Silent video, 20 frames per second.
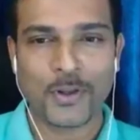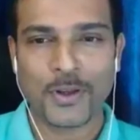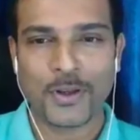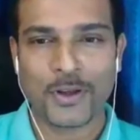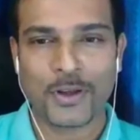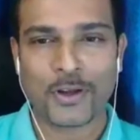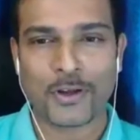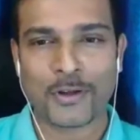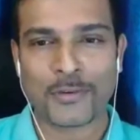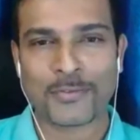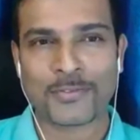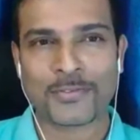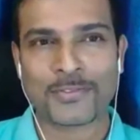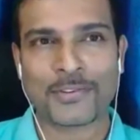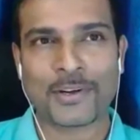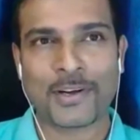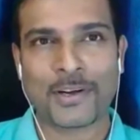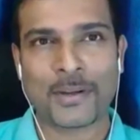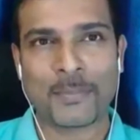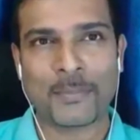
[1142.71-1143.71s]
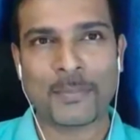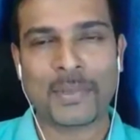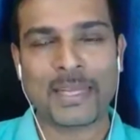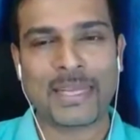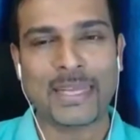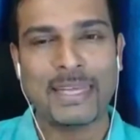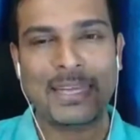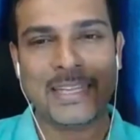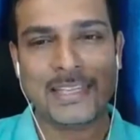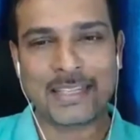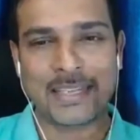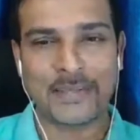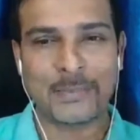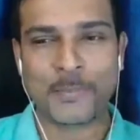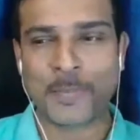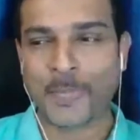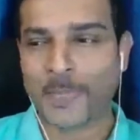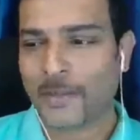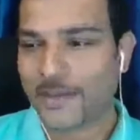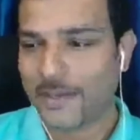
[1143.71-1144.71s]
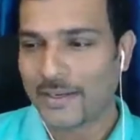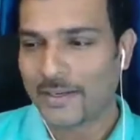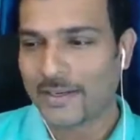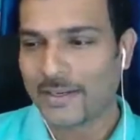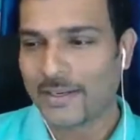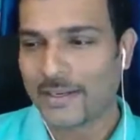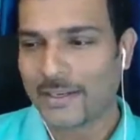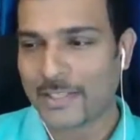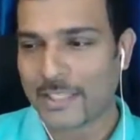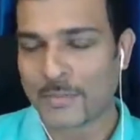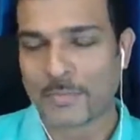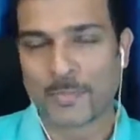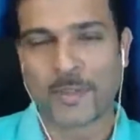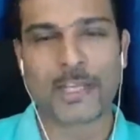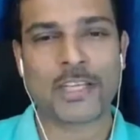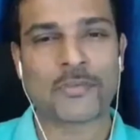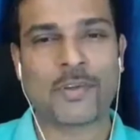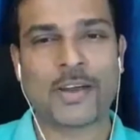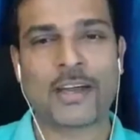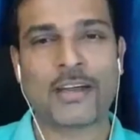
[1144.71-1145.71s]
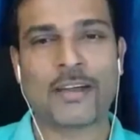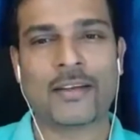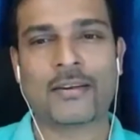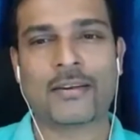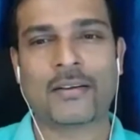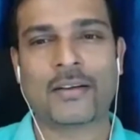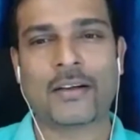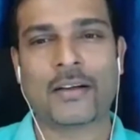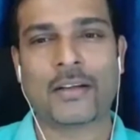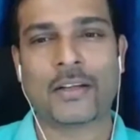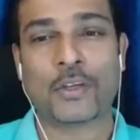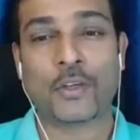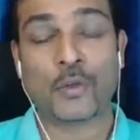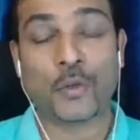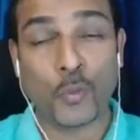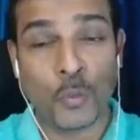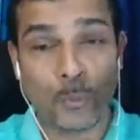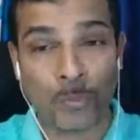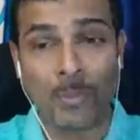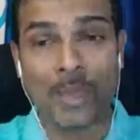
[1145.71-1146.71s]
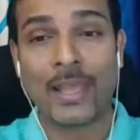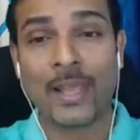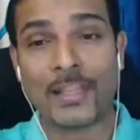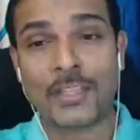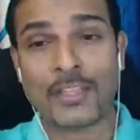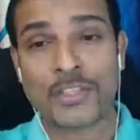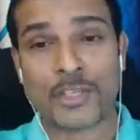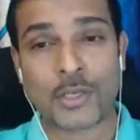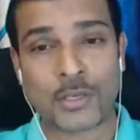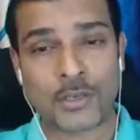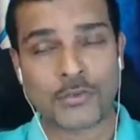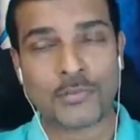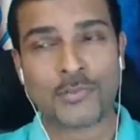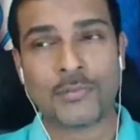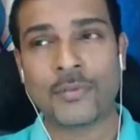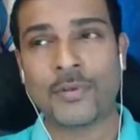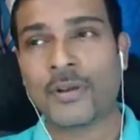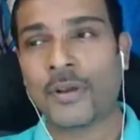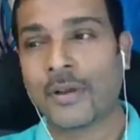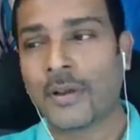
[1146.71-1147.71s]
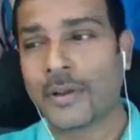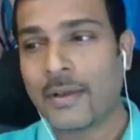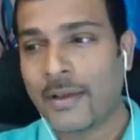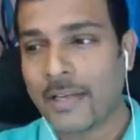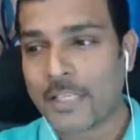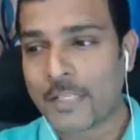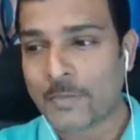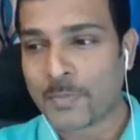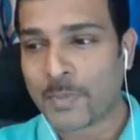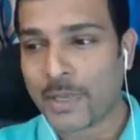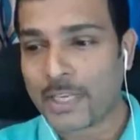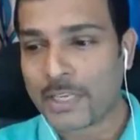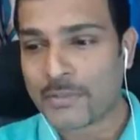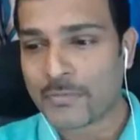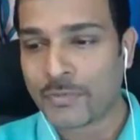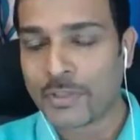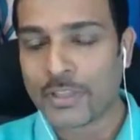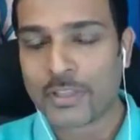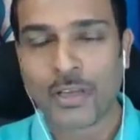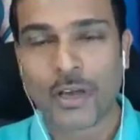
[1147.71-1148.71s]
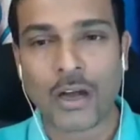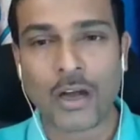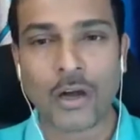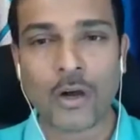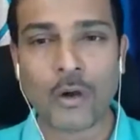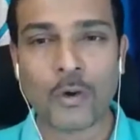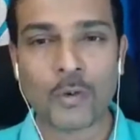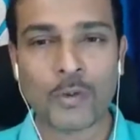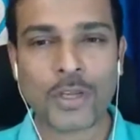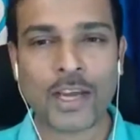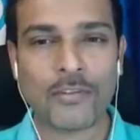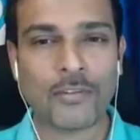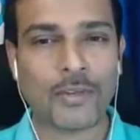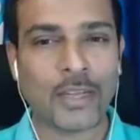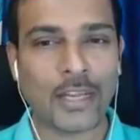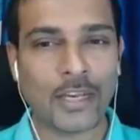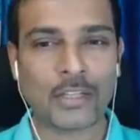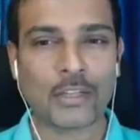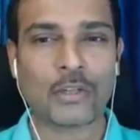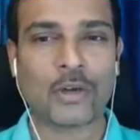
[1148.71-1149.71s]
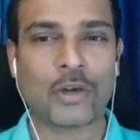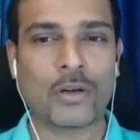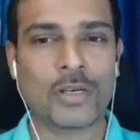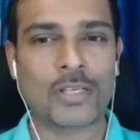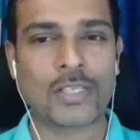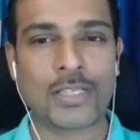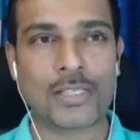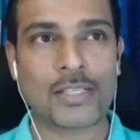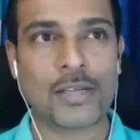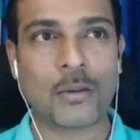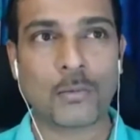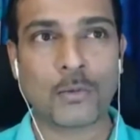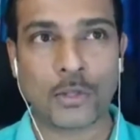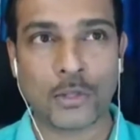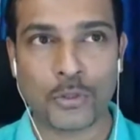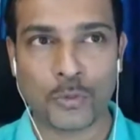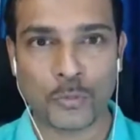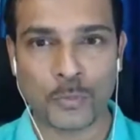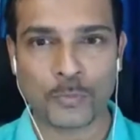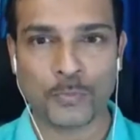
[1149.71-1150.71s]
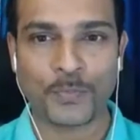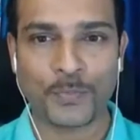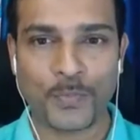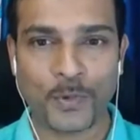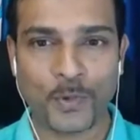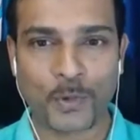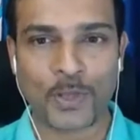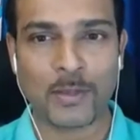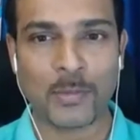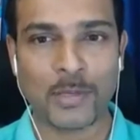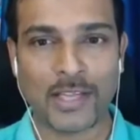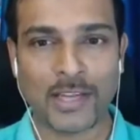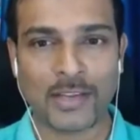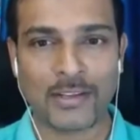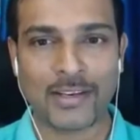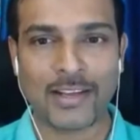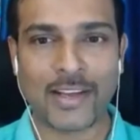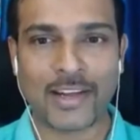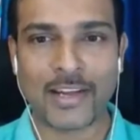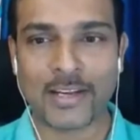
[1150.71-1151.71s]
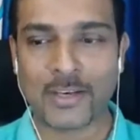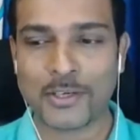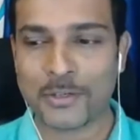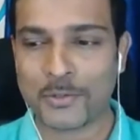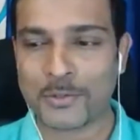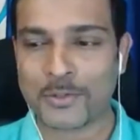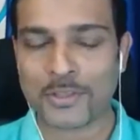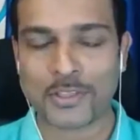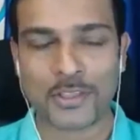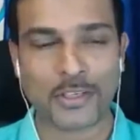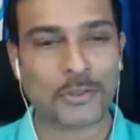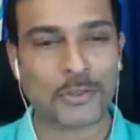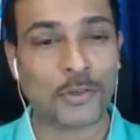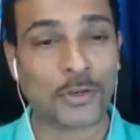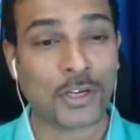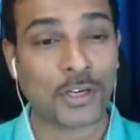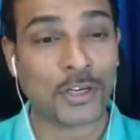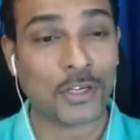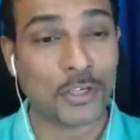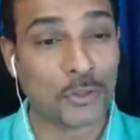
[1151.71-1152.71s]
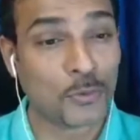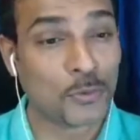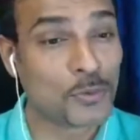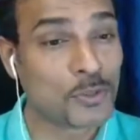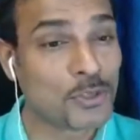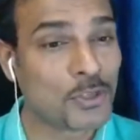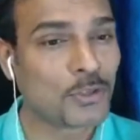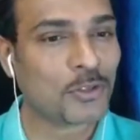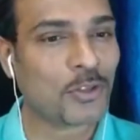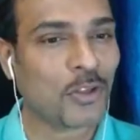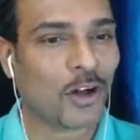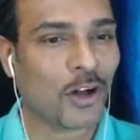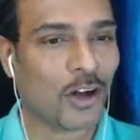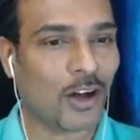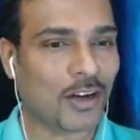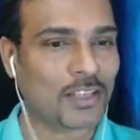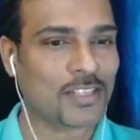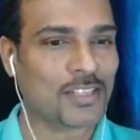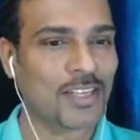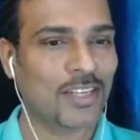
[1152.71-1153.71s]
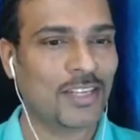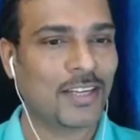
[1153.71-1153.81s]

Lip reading: of being in the space where you may achieve a space without having any thoughts. That's up to you. Okay, but I'll guide you so that you reduce your thoughts.